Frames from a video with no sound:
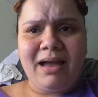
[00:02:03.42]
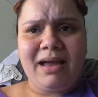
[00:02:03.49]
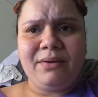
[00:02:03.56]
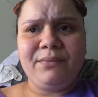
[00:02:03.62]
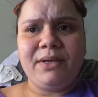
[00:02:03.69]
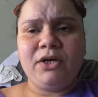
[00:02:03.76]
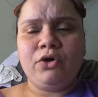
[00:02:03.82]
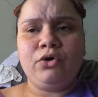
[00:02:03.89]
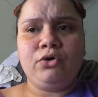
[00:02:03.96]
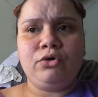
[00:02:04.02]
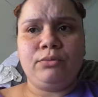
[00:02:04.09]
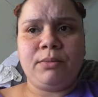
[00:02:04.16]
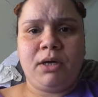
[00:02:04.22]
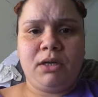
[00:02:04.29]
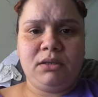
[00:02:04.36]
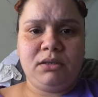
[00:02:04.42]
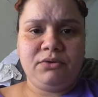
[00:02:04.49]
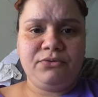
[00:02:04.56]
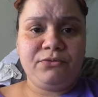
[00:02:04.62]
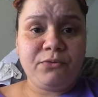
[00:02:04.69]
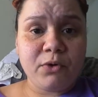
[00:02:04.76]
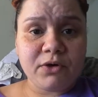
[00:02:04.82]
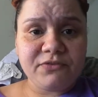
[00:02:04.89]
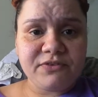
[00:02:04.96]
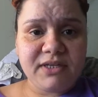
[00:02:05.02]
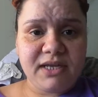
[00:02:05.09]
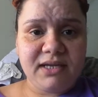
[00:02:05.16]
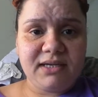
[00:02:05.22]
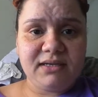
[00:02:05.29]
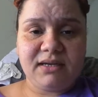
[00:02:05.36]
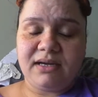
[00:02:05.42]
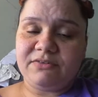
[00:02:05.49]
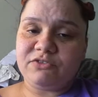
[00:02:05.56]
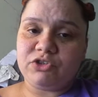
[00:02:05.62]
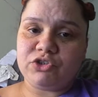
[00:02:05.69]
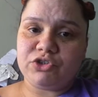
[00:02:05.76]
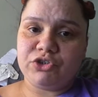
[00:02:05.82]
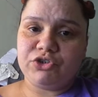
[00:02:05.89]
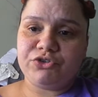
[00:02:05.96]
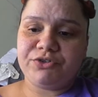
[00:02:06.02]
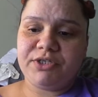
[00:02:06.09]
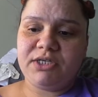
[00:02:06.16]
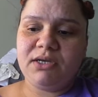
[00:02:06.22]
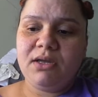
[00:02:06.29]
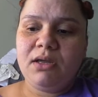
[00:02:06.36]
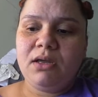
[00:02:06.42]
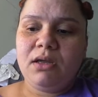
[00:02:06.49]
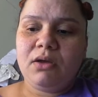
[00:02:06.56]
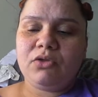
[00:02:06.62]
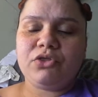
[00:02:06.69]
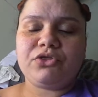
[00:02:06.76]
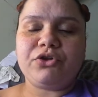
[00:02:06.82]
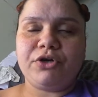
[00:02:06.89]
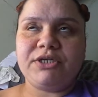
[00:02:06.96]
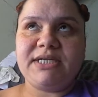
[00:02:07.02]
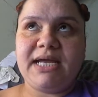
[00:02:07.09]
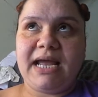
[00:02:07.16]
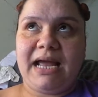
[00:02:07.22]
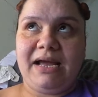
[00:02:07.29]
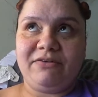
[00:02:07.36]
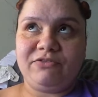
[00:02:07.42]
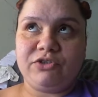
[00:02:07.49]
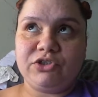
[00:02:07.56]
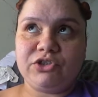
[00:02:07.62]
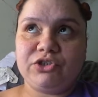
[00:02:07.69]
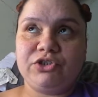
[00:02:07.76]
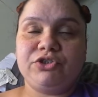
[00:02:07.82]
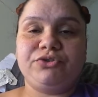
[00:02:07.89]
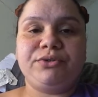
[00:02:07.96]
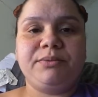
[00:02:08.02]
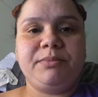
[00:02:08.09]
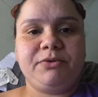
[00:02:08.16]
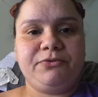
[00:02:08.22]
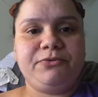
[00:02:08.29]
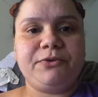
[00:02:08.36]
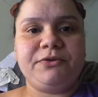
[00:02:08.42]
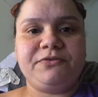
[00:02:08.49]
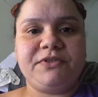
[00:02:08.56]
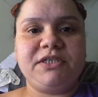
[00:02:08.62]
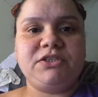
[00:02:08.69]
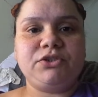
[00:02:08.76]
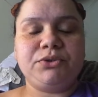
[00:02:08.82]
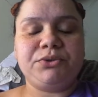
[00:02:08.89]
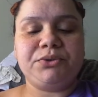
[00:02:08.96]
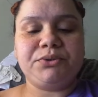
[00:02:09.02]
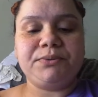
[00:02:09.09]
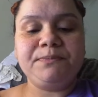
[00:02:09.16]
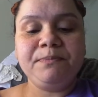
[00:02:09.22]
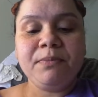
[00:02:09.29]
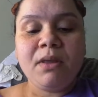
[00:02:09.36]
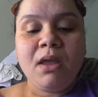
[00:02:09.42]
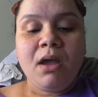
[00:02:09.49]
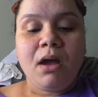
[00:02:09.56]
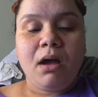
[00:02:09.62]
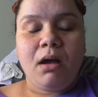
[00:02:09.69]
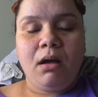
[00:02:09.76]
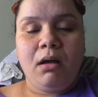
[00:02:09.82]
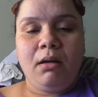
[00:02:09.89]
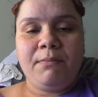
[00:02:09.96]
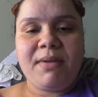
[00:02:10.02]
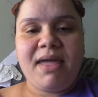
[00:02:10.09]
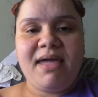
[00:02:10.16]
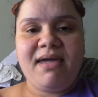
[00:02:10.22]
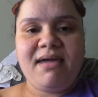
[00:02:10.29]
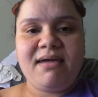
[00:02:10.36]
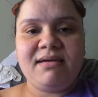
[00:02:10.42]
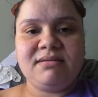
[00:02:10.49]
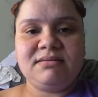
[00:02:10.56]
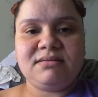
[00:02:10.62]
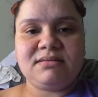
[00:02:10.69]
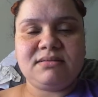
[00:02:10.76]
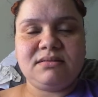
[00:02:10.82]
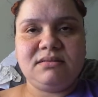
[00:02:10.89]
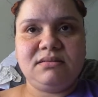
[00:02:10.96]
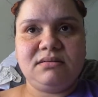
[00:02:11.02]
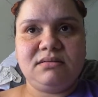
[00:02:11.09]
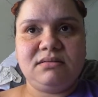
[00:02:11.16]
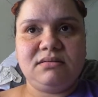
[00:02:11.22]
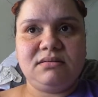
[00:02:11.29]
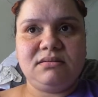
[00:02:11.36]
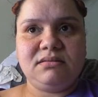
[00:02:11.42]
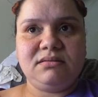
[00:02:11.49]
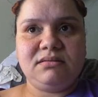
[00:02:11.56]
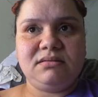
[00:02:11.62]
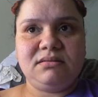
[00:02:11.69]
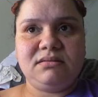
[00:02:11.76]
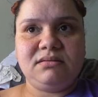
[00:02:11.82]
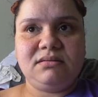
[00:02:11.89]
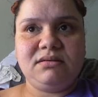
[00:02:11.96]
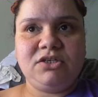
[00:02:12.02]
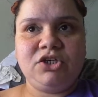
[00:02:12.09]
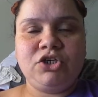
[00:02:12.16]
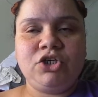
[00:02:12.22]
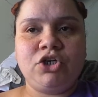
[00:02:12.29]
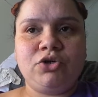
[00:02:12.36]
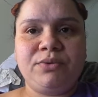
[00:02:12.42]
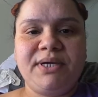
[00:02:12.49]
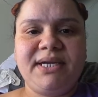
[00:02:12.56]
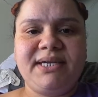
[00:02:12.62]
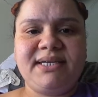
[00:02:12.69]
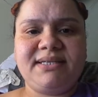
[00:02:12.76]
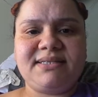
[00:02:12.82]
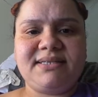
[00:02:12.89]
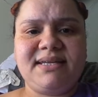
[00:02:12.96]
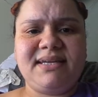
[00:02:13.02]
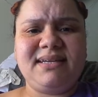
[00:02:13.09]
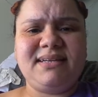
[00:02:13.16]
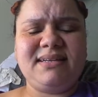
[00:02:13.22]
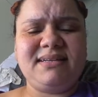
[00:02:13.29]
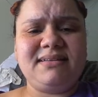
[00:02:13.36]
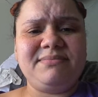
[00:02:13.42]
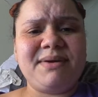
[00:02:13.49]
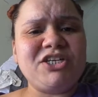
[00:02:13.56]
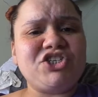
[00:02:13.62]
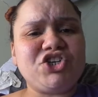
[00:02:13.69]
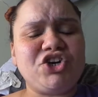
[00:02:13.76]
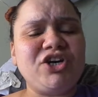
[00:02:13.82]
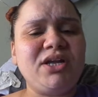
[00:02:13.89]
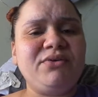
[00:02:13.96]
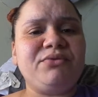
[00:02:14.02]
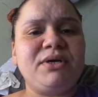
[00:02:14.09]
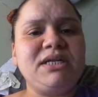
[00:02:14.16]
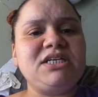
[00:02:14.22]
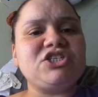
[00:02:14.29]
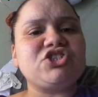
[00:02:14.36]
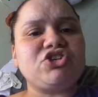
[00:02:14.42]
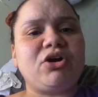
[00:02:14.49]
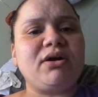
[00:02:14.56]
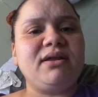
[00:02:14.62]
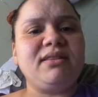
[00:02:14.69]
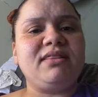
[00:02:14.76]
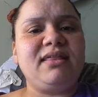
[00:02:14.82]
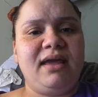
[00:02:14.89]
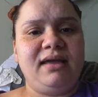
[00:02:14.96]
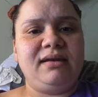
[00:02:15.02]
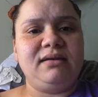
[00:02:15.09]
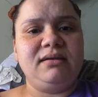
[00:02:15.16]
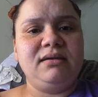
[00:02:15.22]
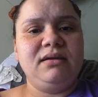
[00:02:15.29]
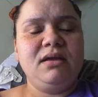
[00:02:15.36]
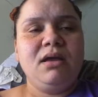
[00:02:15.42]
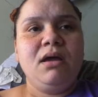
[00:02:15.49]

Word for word: I went home on the fourth day after surgery, third day after surgery, but fourth day total. Um, and you know, it it my journey really started then.